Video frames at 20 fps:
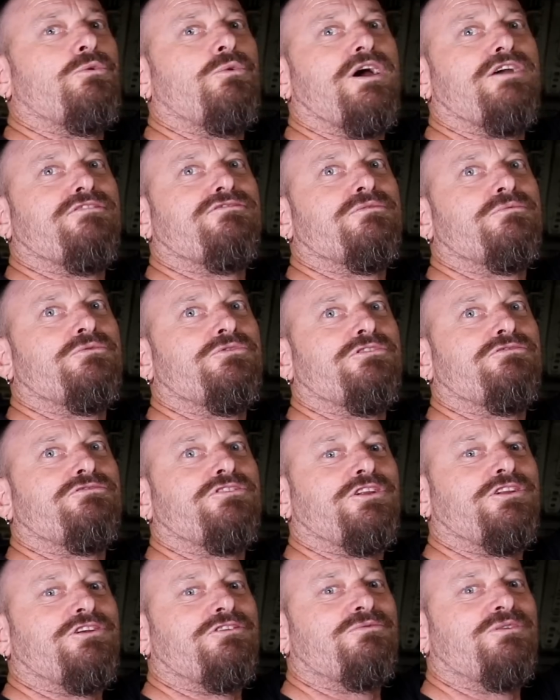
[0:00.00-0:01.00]
away from
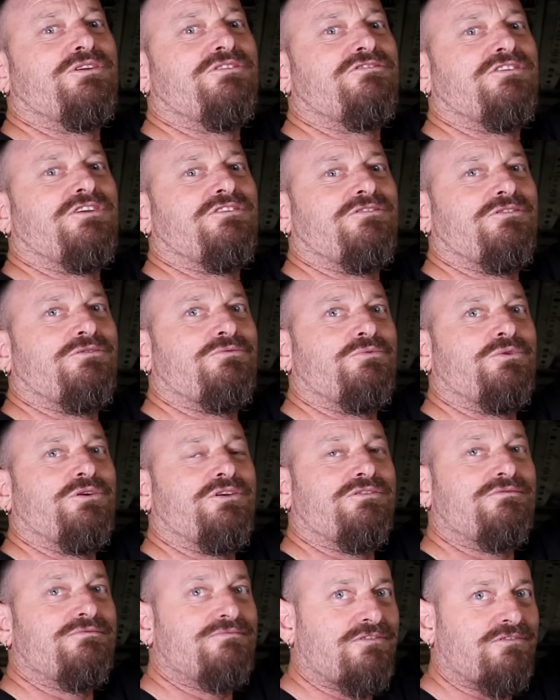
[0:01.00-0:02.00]
drifting this one since it's
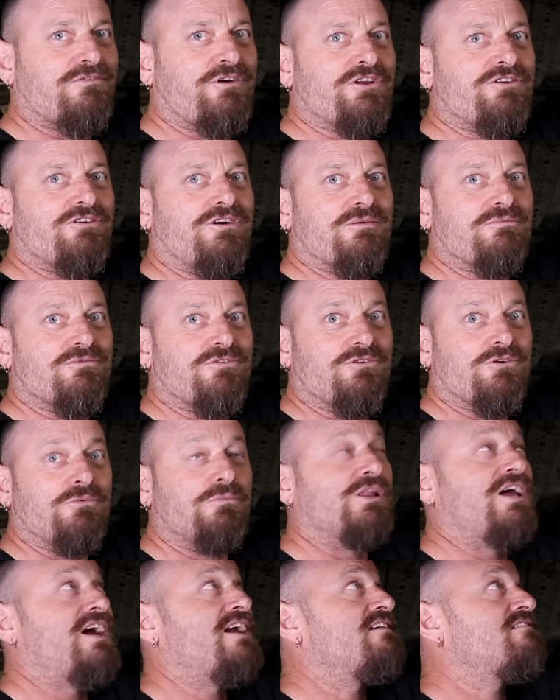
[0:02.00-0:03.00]
worth three times a
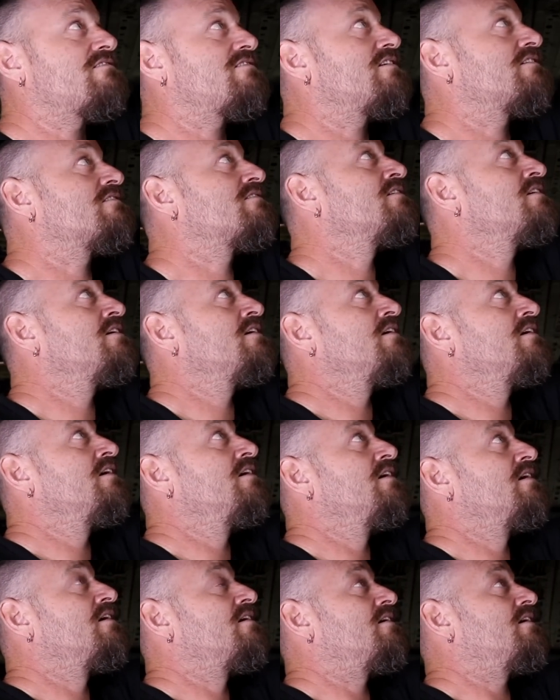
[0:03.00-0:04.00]
normal 86.
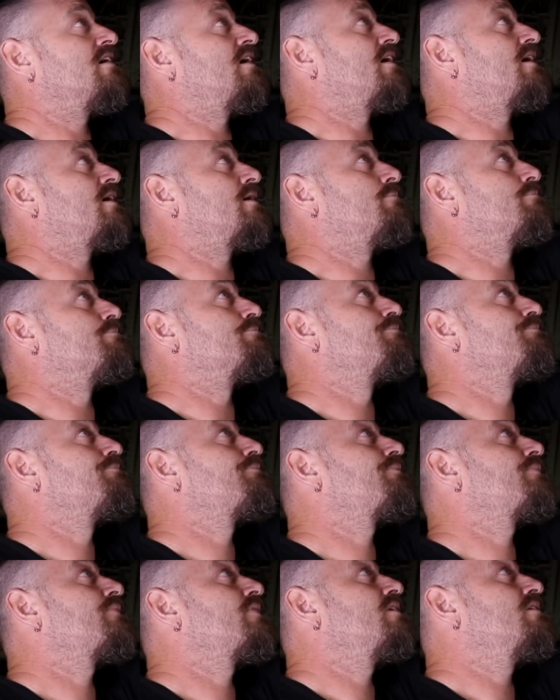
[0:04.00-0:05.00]
Um,
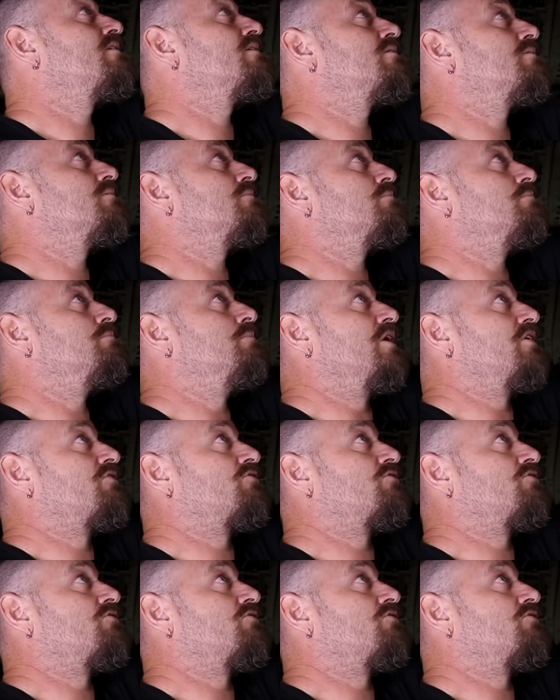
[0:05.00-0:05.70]
but